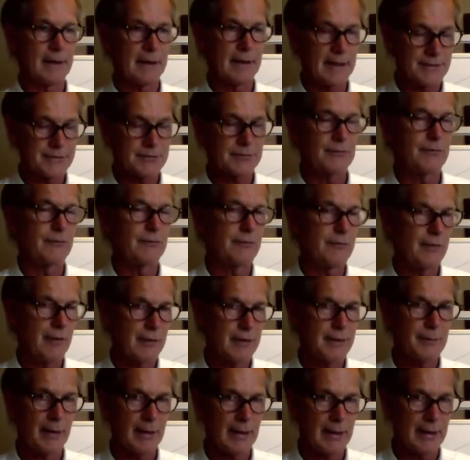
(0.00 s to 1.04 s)
It's
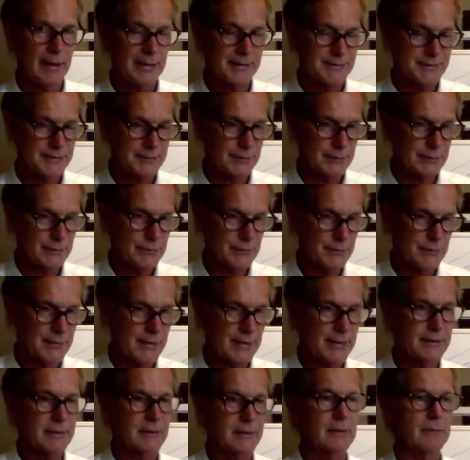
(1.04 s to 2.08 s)
very possible
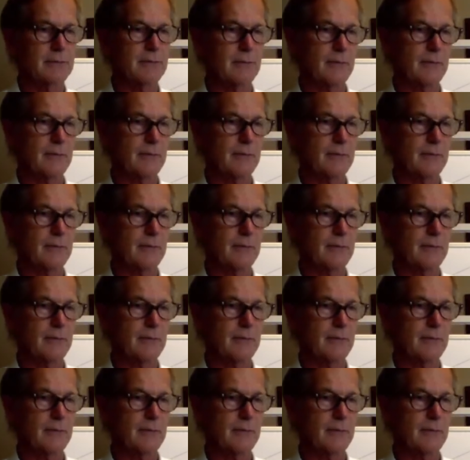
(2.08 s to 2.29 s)
that